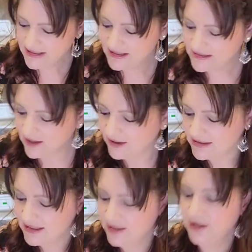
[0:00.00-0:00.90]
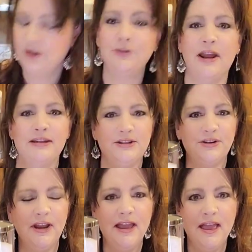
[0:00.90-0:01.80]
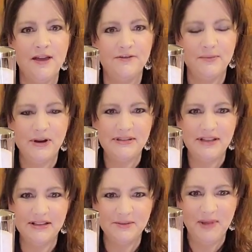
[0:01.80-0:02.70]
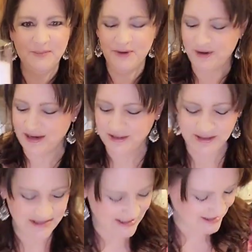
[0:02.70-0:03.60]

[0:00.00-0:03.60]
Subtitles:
salt grinder from our salt and pepper grinder set I